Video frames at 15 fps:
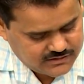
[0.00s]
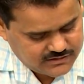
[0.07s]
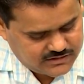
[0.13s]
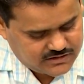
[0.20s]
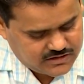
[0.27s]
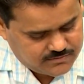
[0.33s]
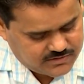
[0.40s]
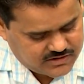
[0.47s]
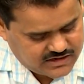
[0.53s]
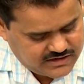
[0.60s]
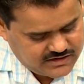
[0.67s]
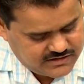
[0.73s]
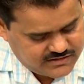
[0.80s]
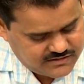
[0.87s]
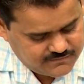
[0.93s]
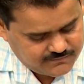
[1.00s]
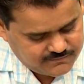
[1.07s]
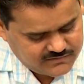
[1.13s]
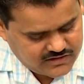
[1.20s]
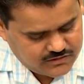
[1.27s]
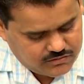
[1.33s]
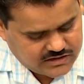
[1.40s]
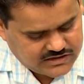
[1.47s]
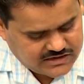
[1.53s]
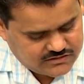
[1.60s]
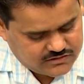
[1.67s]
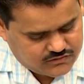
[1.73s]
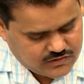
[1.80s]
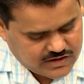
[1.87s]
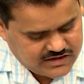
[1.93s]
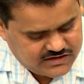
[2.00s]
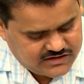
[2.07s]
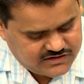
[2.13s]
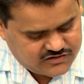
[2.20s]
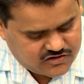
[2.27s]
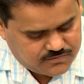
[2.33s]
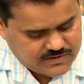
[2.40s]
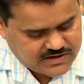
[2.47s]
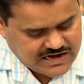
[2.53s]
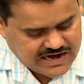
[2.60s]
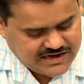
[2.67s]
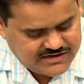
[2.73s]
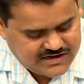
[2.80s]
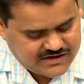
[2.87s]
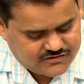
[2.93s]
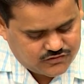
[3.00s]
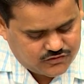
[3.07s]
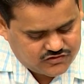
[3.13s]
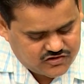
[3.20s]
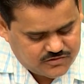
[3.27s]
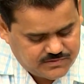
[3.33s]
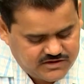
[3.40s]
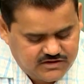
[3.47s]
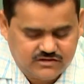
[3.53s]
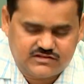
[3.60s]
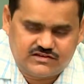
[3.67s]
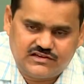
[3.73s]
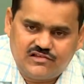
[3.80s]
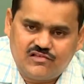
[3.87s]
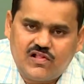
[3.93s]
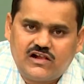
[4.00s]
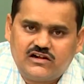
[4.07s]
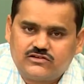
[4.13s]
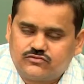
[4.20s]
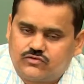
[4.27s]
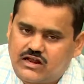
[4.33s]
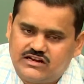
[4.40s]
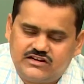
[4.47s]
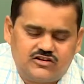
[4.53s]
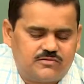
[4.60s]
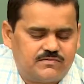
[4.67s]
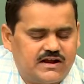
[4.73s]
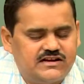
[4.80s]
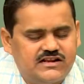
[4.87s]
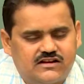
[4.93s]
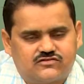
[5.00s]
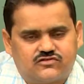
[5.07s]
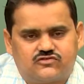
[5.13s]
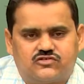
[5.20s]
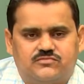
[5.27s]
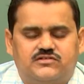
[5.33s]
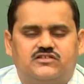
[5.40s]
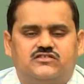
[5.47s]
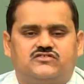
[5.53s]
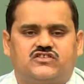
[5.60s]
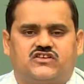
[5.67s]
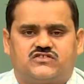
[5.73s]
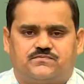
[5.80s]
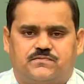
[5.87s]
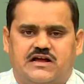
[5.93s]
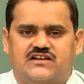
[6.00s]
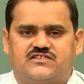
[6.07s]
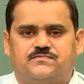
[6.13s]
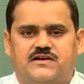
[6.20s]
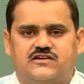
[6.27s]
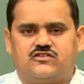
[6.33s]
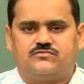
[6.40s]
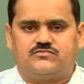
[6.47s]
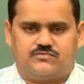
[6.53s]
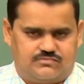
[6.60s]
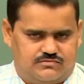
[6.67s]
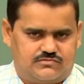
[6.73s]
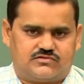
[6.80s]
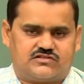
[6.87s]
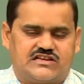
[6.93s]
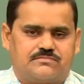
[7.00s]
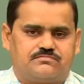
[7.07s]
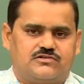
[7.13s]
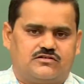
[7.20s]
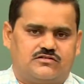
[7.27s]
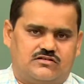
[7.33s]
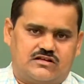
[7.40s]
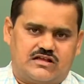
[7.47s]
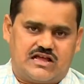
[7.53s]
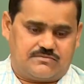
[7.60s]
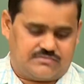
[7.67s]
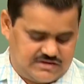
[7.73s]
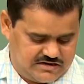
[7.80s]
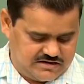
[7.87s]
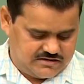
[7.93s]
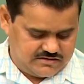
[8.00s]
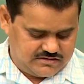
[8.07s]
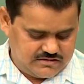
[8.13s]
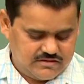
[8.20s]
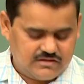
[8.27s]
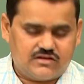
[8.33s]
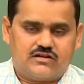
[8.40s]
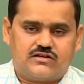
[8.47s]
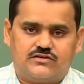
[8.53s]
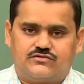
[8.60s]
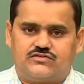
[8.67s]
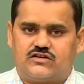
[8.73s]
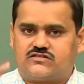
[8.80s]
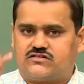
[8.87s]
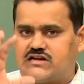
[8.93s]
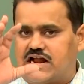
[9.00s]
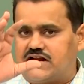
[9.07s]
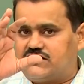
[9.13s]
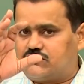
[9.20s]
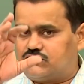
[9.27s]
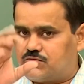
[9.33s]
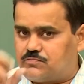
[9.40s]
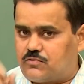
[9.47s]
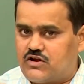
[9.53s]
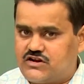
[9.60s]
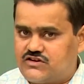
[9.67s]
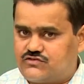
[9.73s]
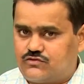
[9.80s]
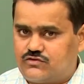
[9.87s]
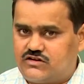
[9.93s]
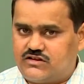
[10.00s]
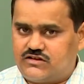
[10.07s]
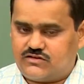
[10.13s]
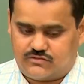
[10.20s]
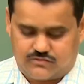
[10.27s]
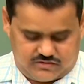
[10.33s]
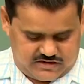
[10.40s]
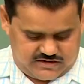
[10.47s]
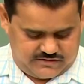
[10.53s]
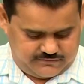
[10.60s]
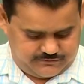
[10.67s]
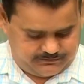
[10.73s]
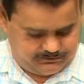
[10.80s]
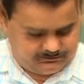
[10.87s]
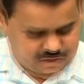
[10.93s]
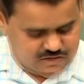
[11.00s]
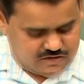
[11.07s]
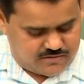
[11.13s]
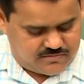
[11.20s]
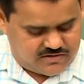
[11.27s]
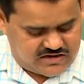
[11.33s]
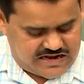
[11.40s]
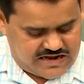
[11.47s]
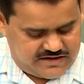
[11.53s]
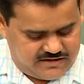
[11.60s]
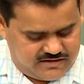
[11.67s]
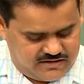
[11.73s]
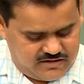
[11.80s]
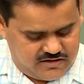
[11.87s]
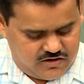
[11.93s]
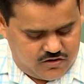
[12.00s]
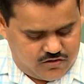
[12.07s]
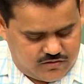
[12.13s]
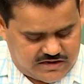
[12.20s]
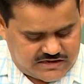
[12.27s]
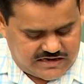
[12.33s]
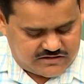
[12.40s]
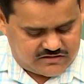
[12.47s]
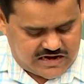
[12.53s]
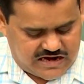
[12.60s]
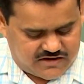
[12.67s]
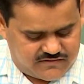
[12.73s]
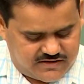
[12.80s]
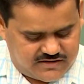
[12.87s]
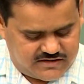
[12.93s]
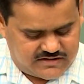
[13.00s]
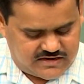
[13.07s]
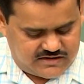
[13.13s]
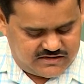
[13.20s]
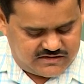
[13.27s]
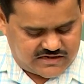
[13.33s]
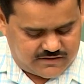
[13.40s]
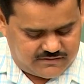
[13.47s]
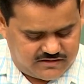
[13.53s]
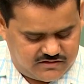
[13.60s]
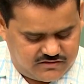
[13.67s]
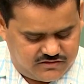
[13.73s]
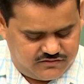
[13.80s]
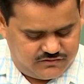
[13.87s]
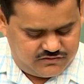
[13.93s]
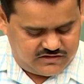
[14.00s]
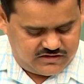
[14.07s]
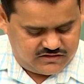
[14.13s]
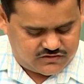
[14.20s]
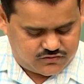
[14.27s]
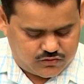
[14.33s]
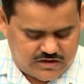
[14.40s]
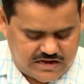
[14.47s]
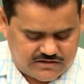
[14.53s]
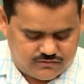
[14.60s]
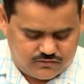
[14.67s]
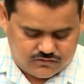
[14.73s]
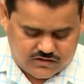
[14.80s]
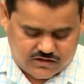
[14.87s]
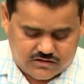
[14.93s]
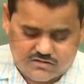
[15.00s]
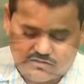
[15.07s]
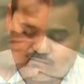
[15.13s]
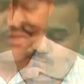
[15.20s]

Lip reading: Then number 8, what are the qualities of an ideal source of energy? Quality of ideal source of energy, just first part of the chapter, I am telling you. You just write down the points only. Okay? Number 9, what are the advantages and disadvantages of using solar cooker?